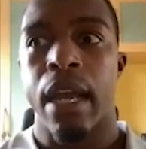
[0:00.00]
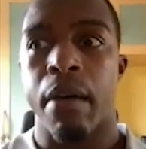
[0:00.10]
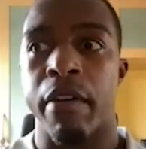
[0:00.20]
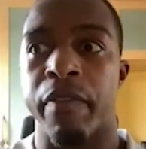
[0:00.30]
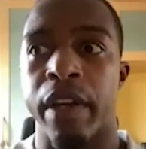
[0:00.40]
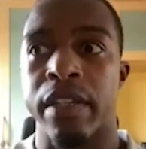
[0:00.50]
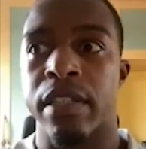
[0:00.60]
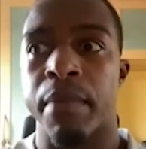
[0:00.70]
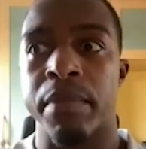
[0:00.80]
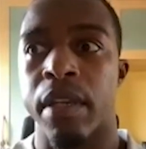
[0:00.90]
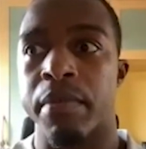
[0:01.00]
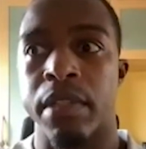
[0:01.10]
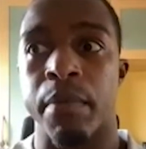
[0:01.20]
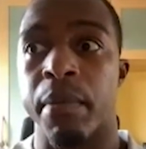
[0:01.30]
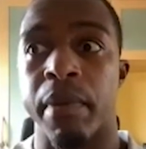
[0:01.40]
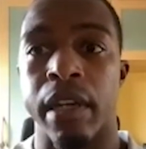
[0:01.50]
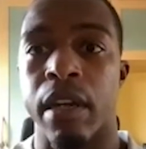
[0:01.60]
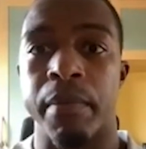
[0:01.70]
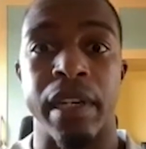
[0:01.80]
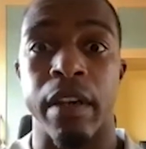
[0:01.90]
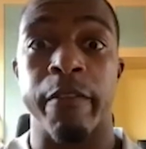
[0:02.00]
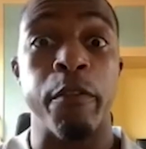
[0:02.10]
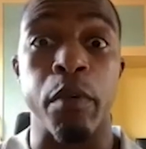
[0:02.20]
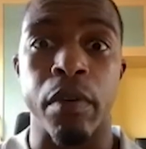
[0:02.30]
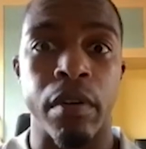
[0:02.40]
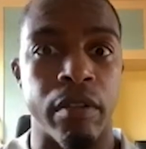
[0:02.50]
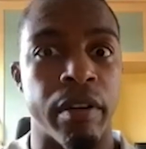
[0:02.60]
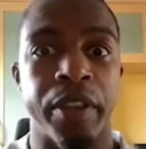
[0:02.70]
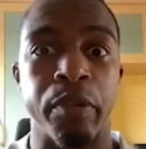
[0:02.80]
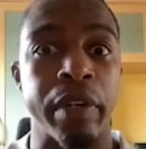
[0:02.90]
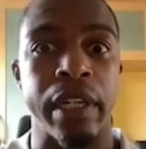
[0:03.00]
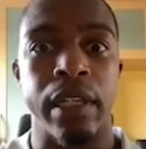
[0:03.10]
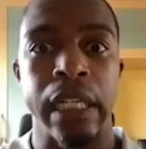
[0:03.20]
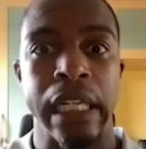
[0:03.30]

However, sometimes someone might come in at a 4 or a 3.